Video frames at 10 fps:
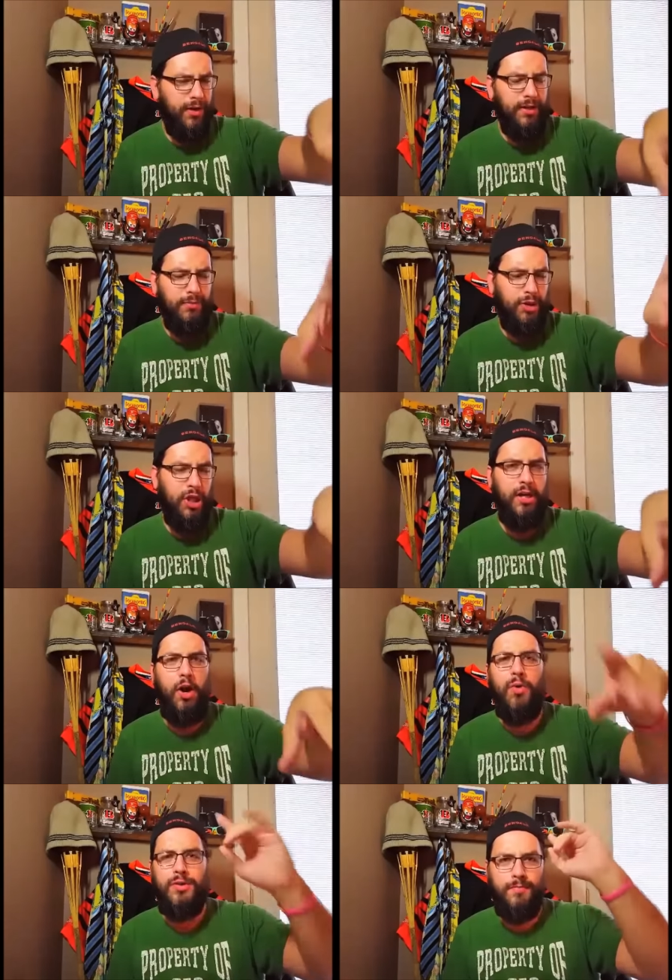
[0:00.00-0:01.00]
get some shit
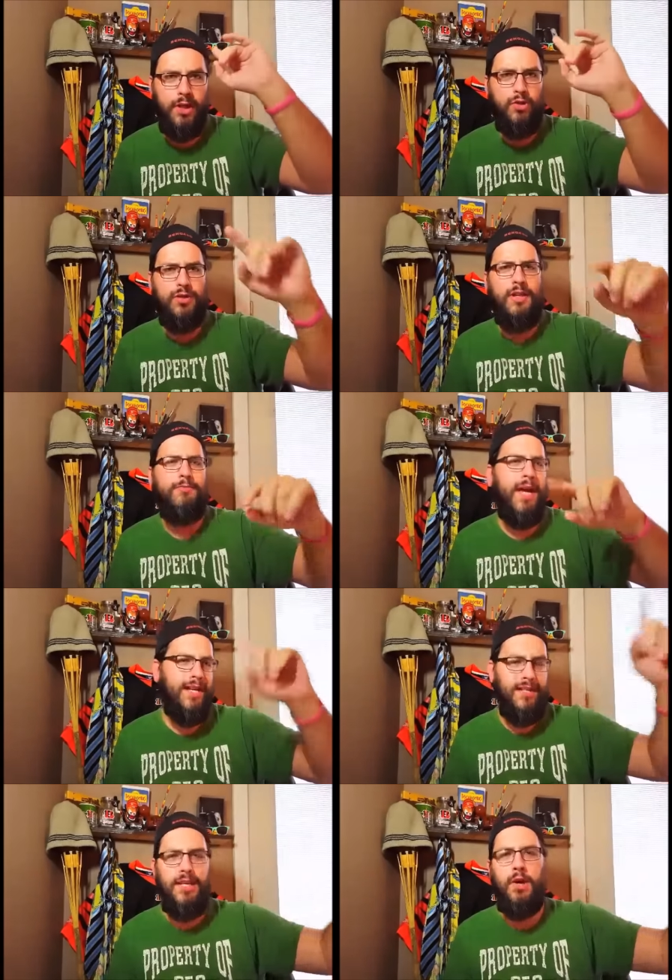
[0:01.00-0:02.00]
going, some visual stuff in my
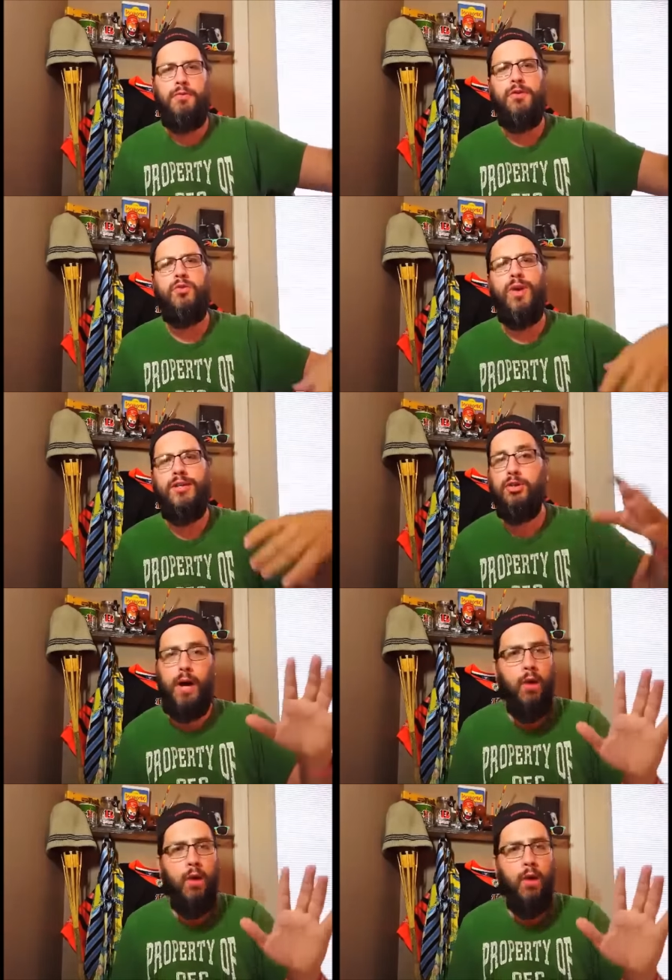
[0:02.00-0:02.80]
head, sneak off to the restroom.